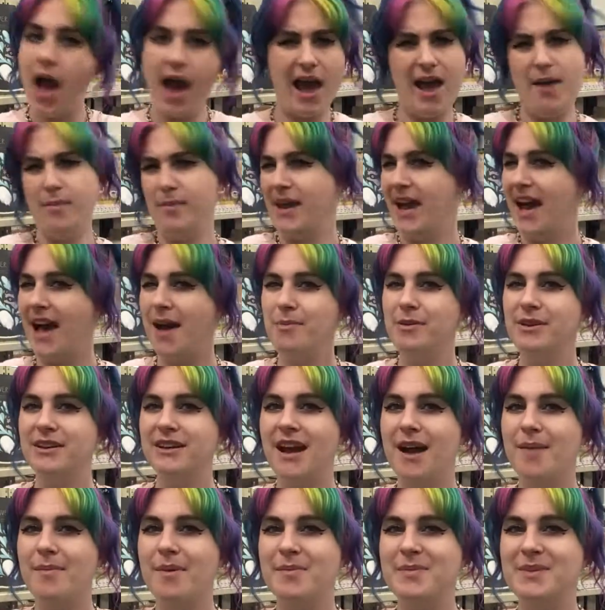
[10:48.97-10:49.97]
I'd be happy to
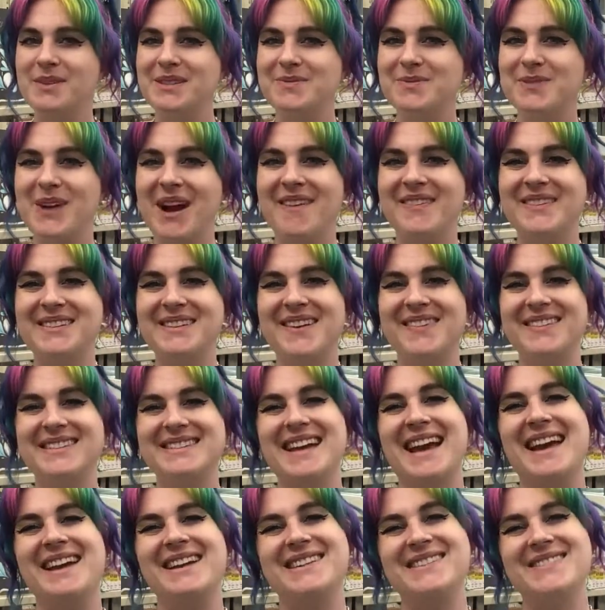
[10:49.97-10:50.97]
come up with some graphic novel
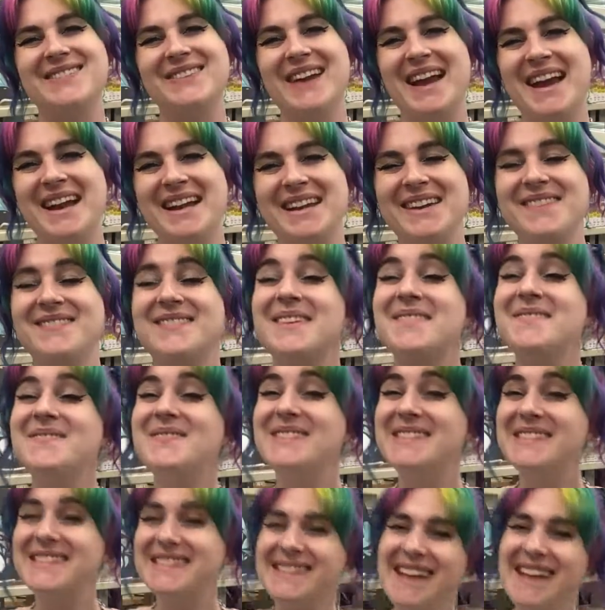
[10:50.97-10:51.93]
titles for any of them.